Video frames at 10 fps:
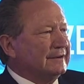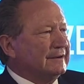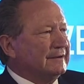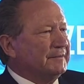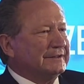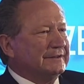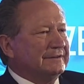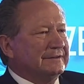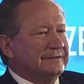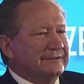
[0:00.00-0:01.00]
But
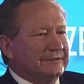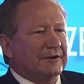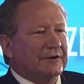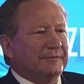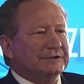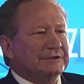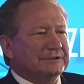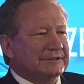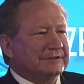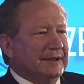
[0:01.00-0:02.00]
zero emissions
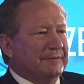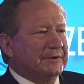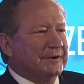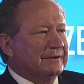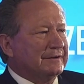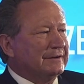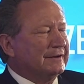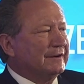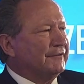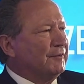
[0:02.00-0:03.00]
except
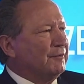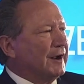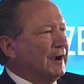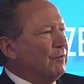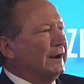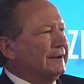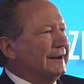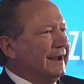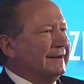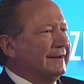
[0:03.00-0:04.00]
for what I wondered
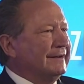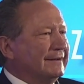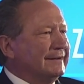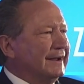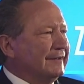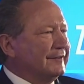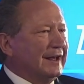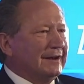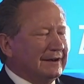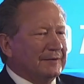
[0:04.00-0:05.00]
at as
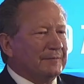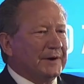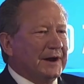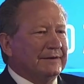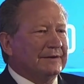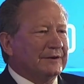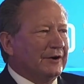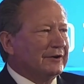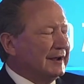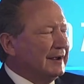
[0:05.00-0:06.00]
that little brat
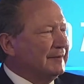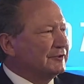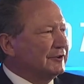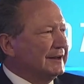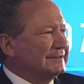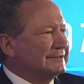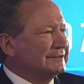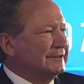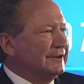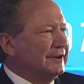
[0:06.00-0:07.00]
going to chemistry lessons
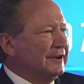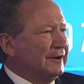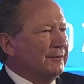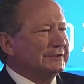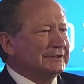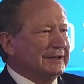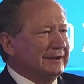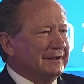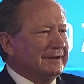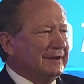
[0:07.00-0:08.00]
and
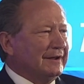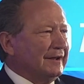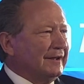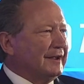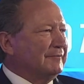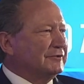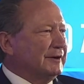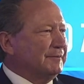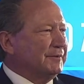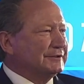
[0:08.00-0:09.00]
questioning the
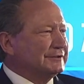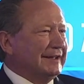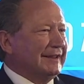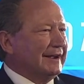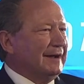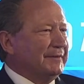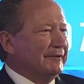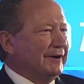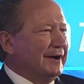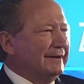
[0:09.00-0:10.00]
chemistry book and saying, that can't be right.